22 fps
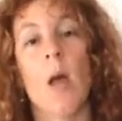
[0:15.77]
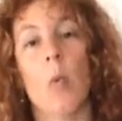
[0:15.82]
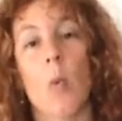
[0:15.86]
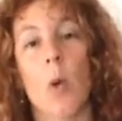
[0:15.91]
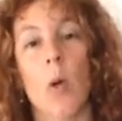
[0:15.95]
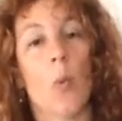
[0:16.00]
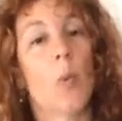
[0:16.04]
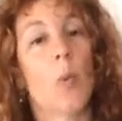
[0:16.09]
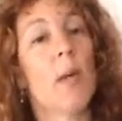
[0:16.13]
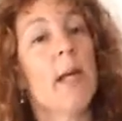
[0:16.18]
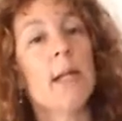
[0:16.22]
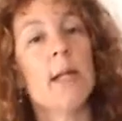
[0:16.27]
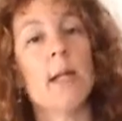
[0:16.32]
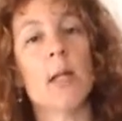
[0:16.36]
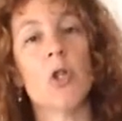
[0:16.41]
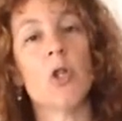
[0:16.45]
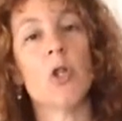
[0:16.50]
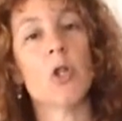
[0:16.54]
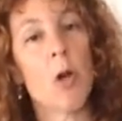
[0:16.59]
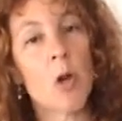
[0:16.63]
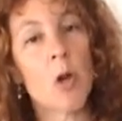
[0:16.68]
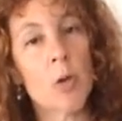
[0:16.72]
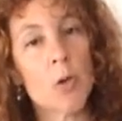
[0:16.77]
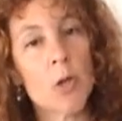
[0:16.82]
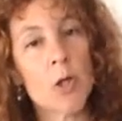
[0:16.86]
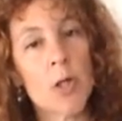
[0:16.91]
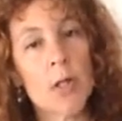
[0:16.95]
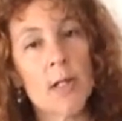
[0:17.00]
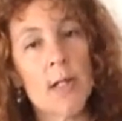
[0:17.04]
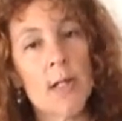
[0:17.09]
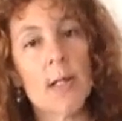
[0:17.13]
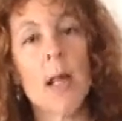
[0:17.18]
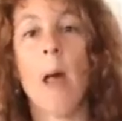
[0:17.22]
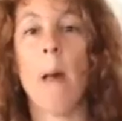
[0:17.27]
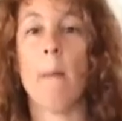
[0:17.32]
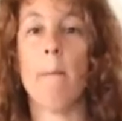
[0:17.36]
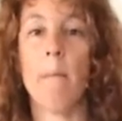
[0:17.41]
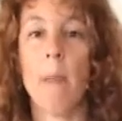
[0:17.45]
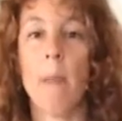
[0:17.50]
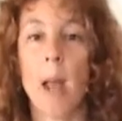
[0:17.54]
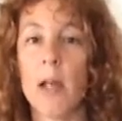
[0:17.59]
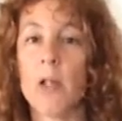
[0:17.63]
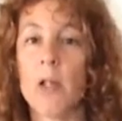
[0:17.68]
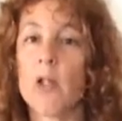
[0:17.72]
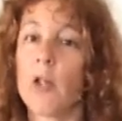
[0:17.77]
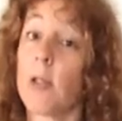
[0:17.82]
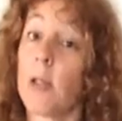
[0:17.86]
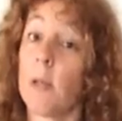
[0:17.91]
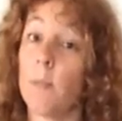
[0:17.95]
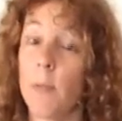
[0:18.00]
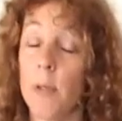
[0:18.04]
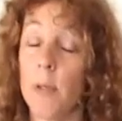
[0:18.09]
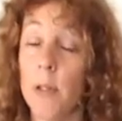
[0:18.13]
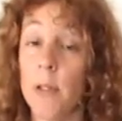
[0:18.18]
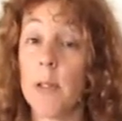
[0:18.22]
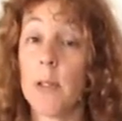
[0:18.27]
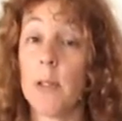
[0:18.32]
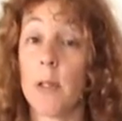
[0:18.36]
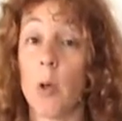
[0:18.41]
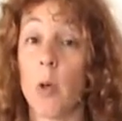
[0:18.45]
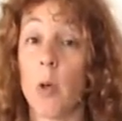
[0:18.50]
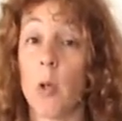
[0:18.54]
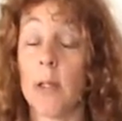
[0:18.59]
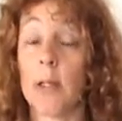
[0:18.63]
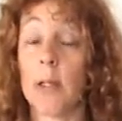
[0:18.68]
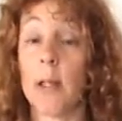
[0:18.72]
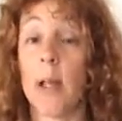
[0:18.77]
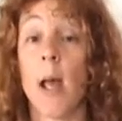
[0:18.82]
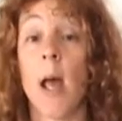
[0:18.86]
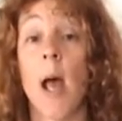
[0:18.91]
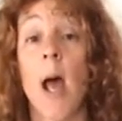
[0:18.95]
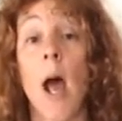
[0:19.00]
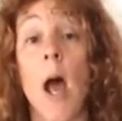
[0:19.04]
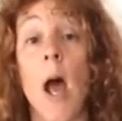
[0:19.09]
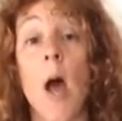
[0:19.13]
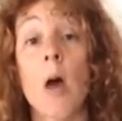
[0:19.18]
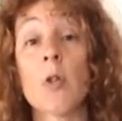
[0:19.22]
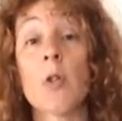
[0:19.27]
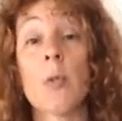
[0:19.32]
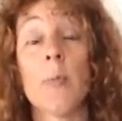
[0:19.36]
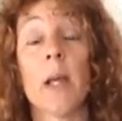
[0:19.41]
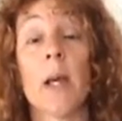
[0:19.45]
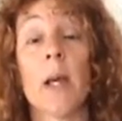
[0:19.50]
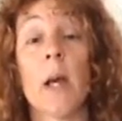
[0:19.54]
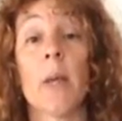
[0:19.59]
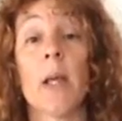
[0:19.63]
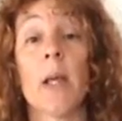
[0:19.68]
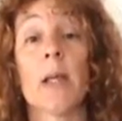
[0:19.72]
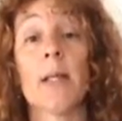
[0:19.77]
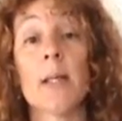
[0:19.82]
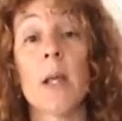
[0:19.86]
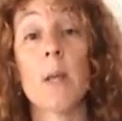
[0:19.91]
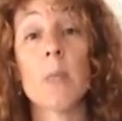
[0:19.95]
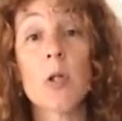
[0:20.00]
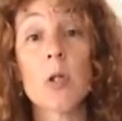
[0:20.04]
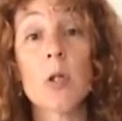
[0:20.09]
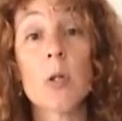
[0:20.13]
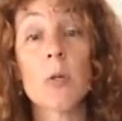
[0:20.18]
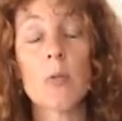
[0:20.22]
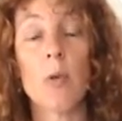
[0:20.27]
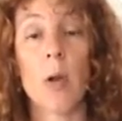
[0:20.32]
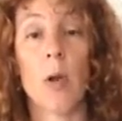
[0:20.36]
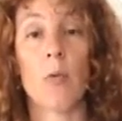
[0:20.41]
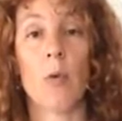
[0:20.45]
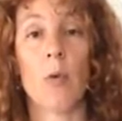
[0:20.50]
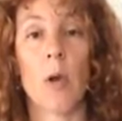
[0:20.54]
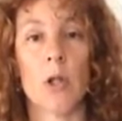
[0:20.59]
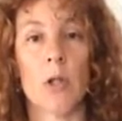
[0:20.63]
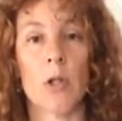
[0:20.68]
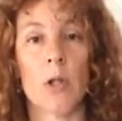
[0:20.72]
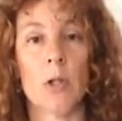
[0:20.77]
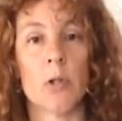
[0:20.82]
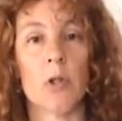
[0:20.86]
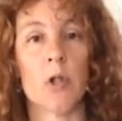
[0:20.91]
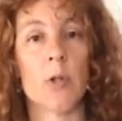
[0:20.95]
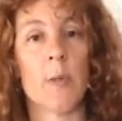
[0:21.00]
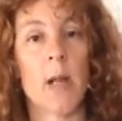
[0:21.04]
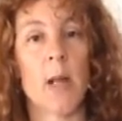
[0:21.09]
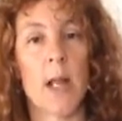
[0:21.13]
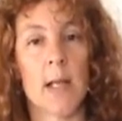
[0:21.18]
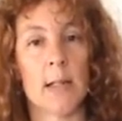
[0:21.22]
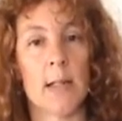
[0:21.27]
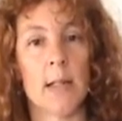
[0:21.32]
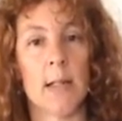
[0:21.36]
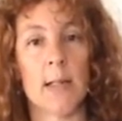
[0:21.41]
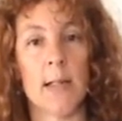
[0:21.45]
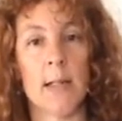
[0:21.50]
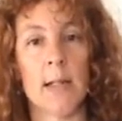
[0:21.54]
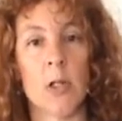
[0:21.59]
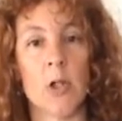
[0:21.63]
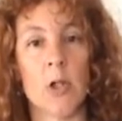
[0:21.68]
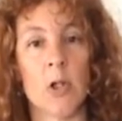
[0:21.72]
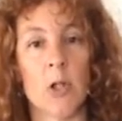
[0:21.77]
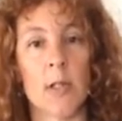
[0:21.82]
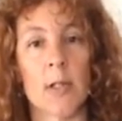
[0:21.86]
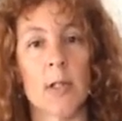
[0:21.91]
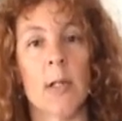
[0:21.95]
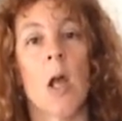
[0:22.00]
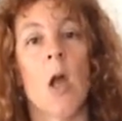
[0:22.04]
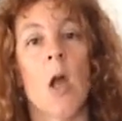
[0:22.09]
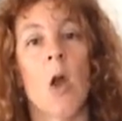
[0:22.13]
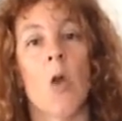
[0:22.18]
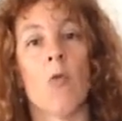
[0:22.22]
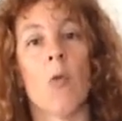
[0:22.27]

where we teach coaches, managers, and business owners how to become exceptional recreational gymnastics teachers,